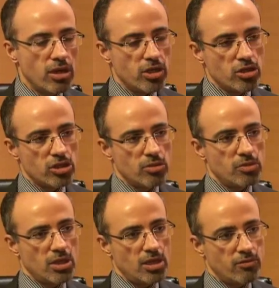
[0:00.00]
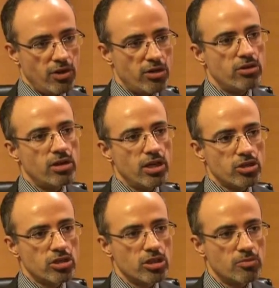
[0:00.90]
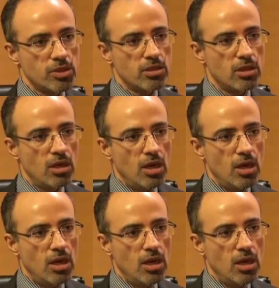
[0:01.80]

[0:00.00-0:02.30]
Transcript: relationships as vendor relationships.